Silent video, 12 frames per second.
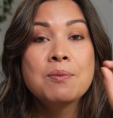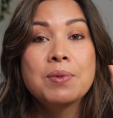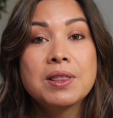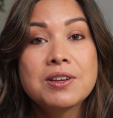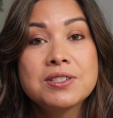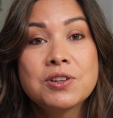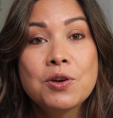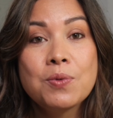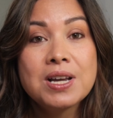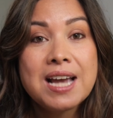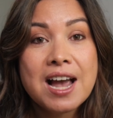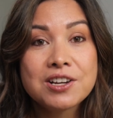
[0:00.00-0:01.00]
but there's no
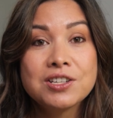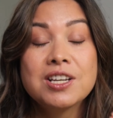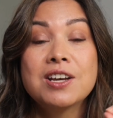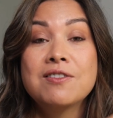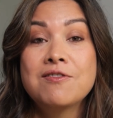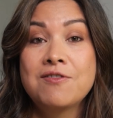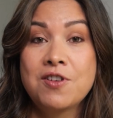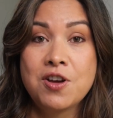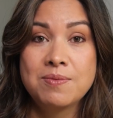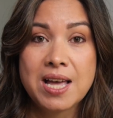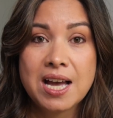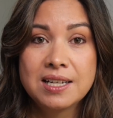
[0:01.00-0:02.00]
way to actually
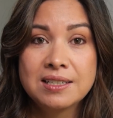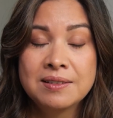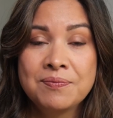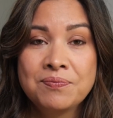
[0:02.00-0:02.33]
confirm that.